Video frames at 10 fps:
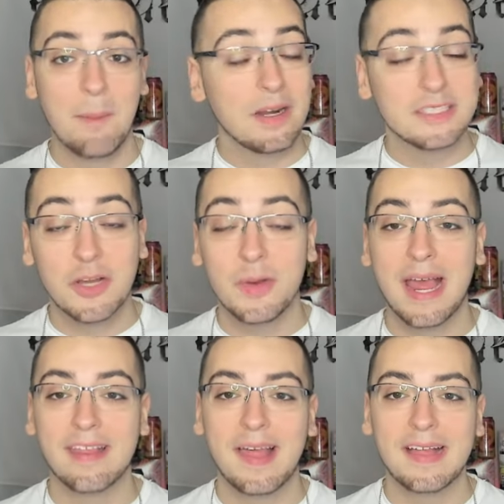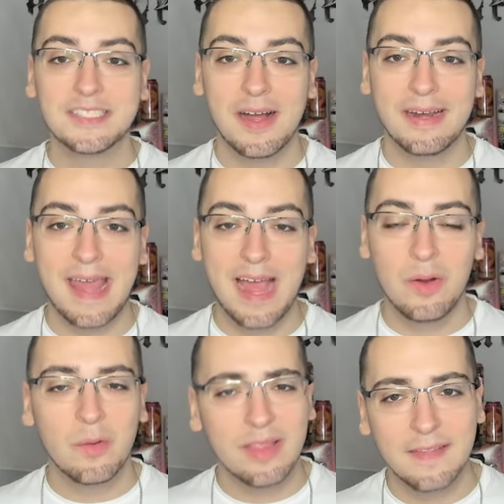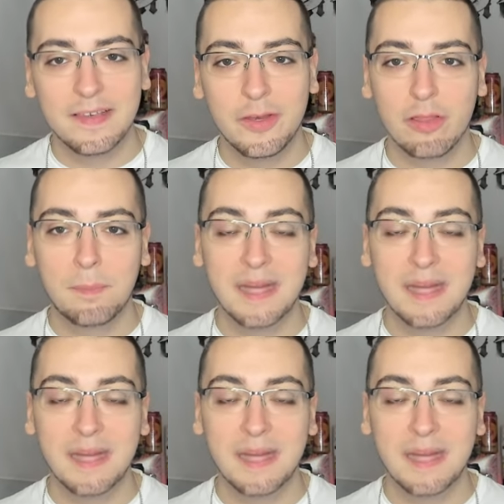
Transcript: I'm about to show you guys that shot now. It was nothing too